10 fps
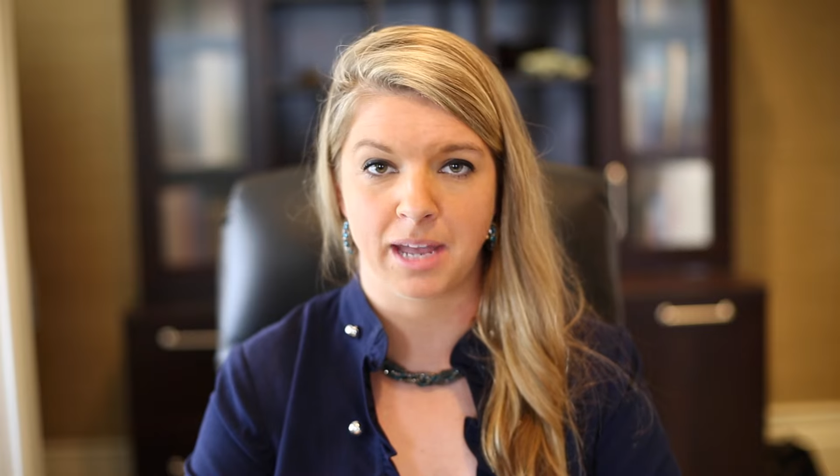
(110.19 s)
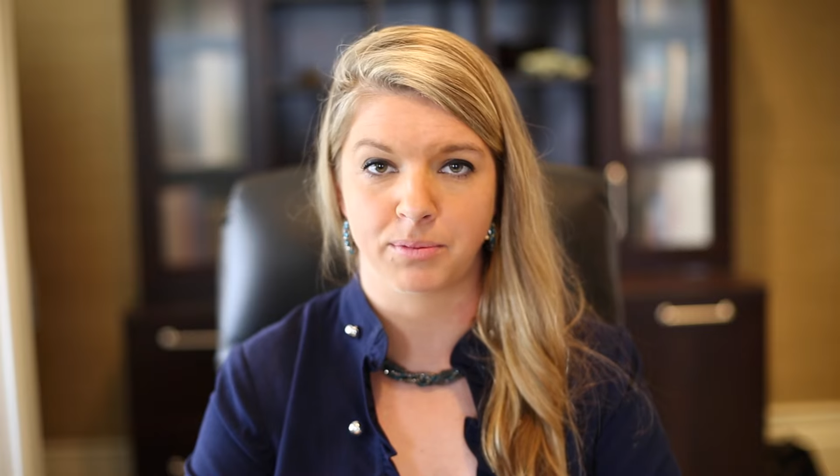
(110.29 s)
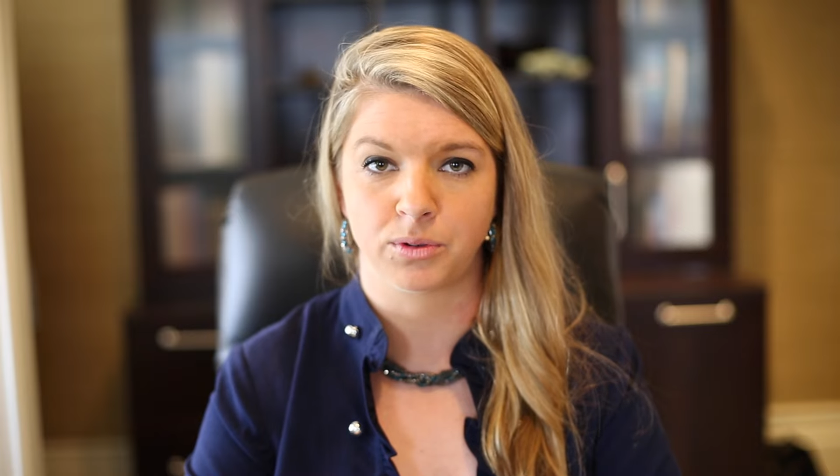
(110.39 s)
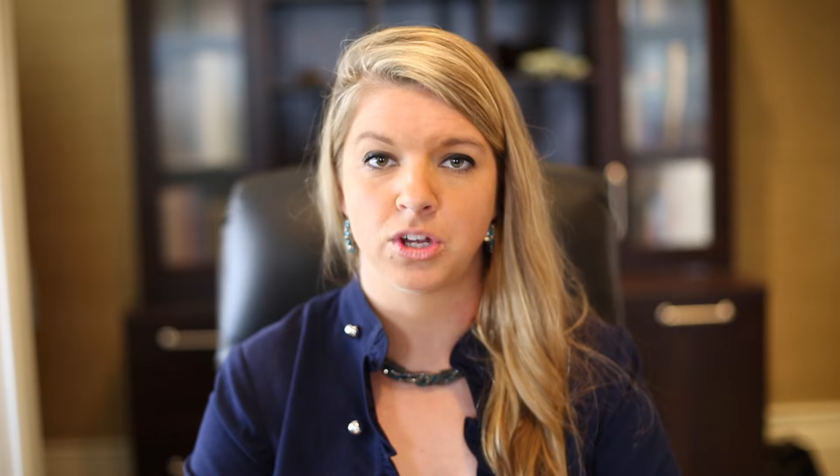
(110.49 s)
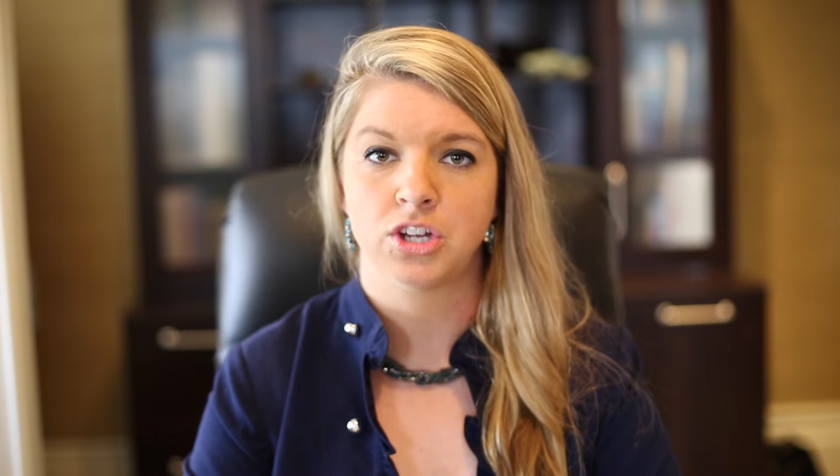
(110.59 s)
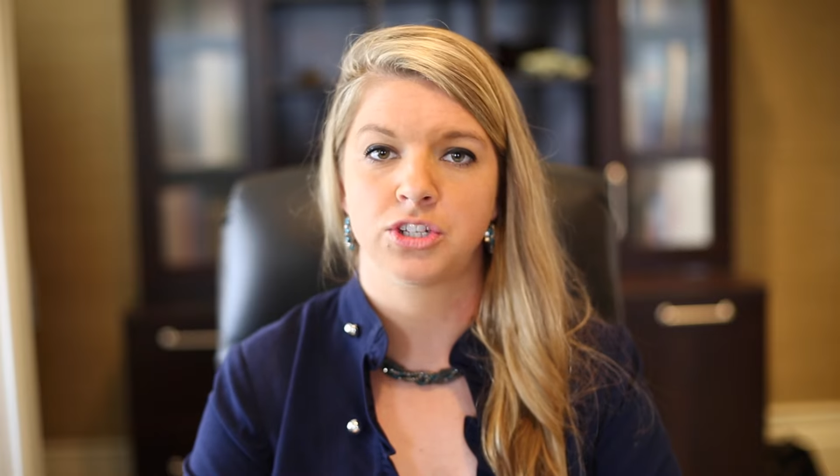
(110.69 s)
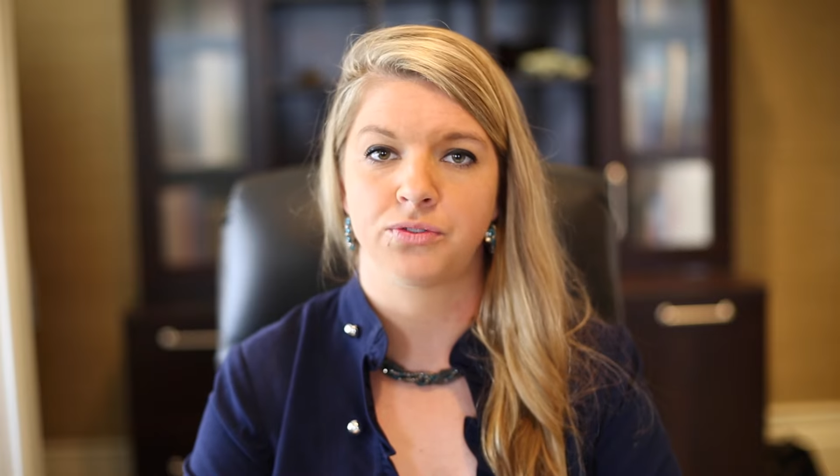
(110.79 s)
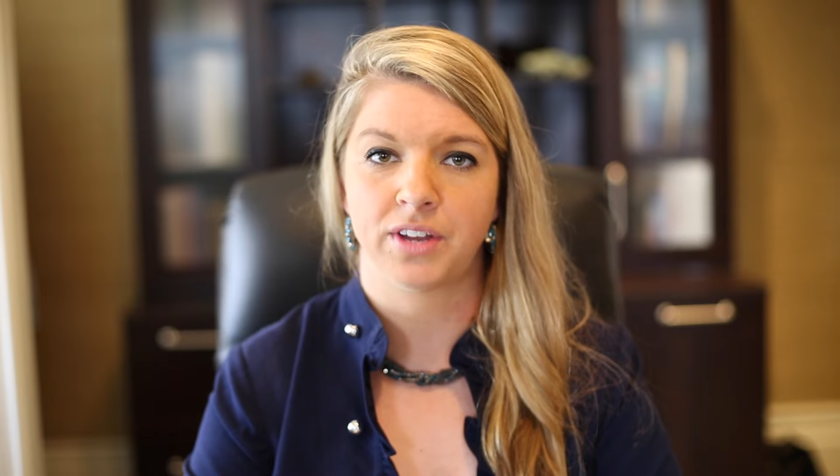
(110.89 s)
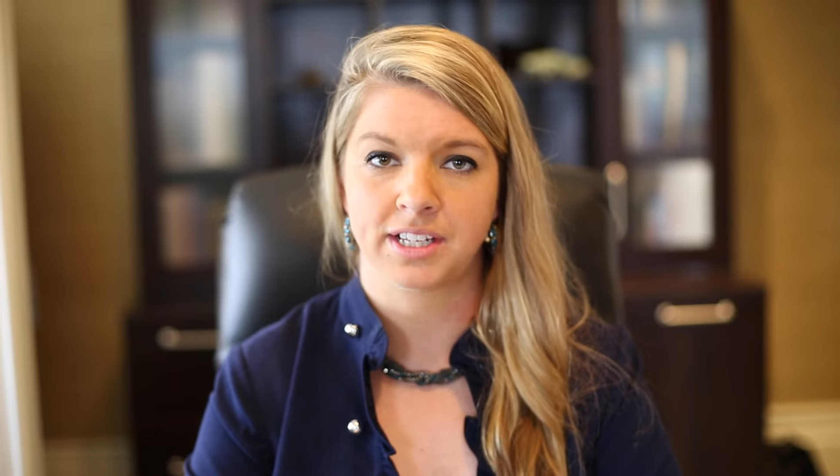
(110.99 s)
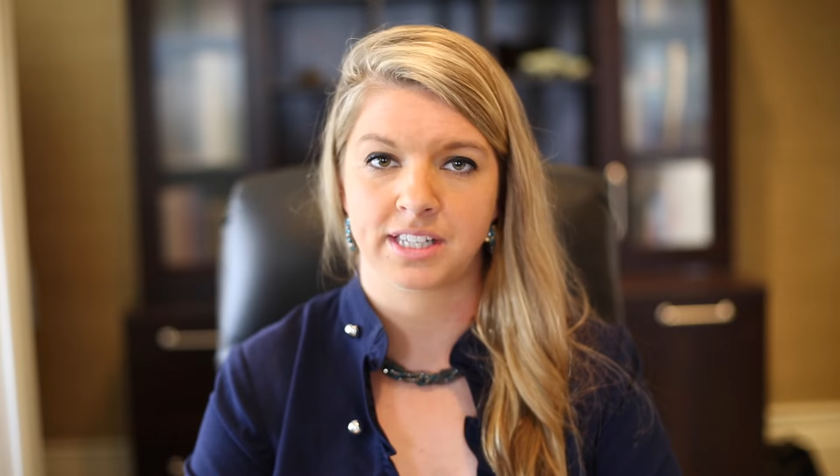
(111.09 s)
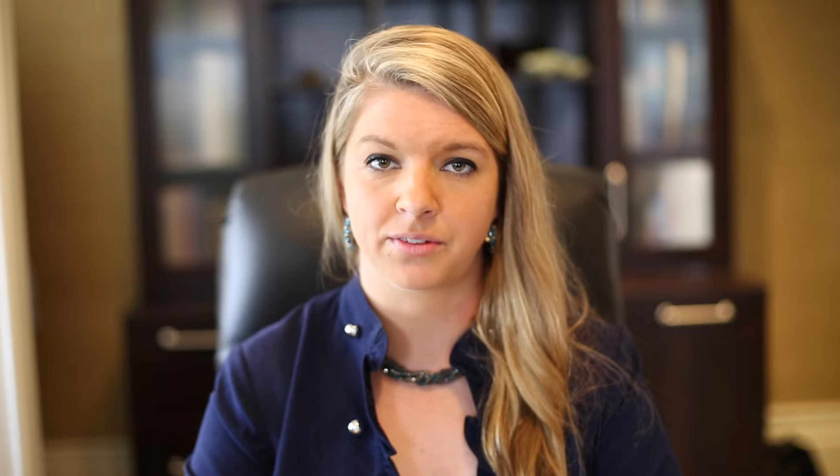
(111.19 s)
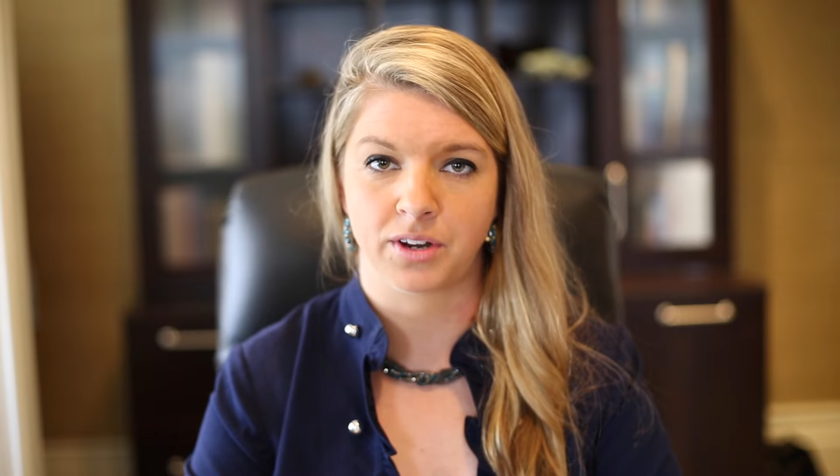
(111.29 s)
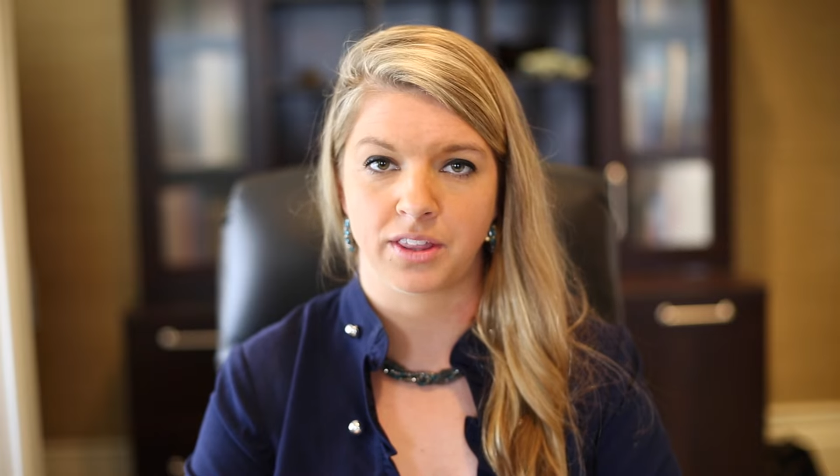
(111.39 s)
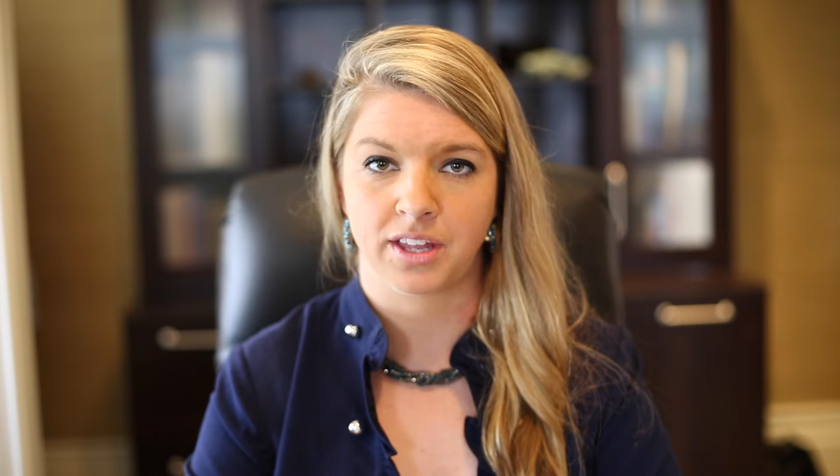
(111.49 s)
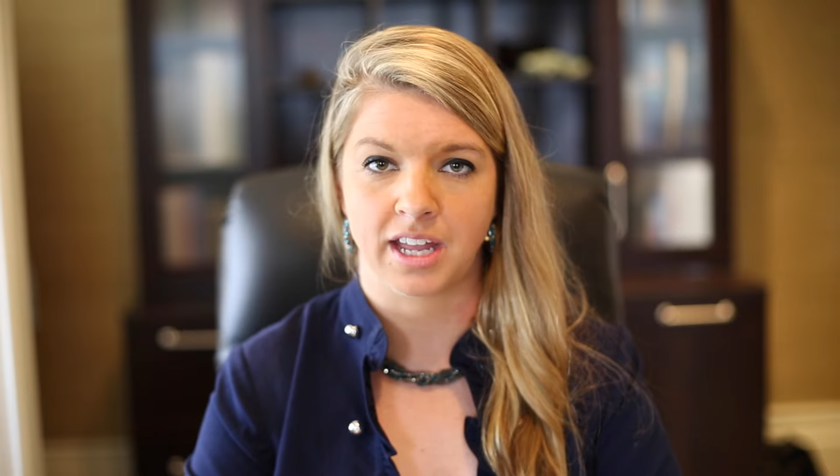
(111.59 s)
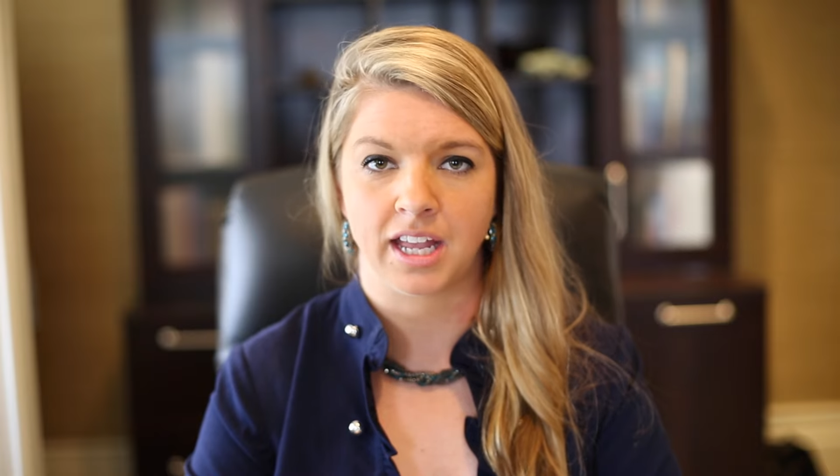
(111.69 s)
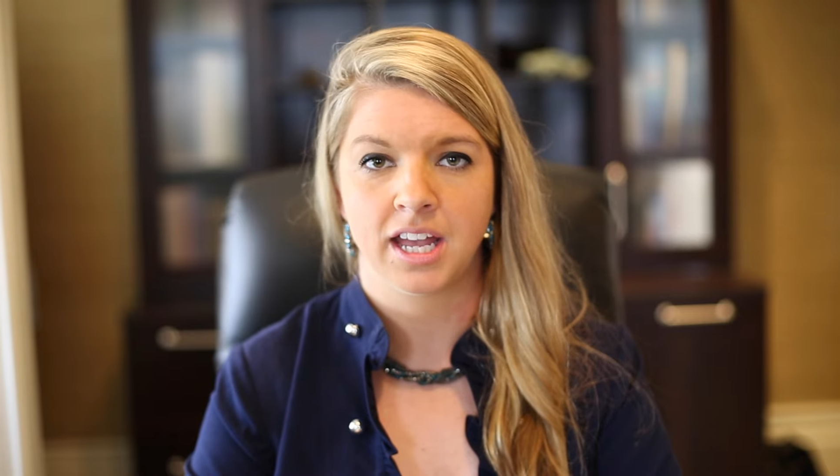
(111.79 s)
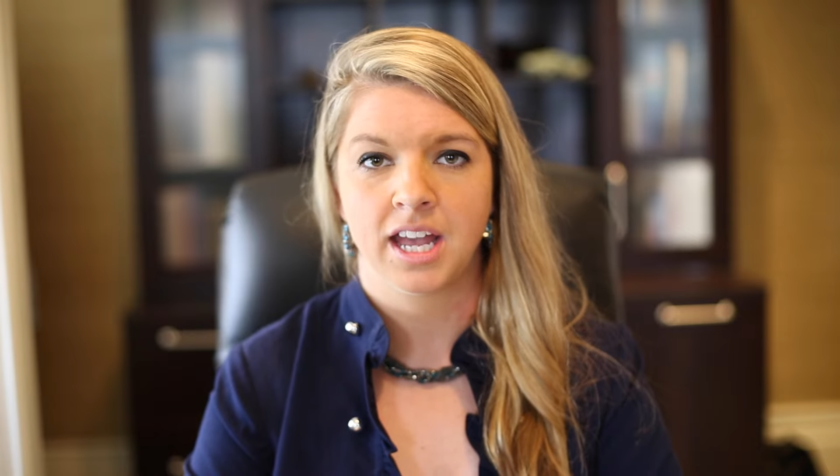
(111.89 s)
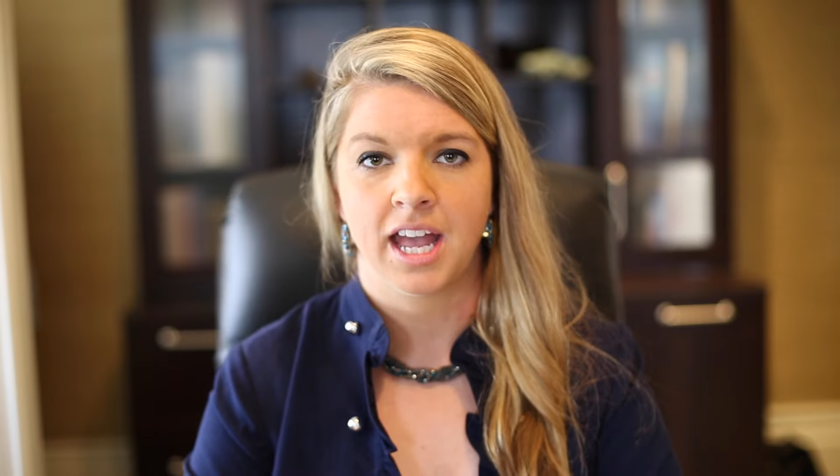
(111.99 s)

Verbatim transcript: able to fix everything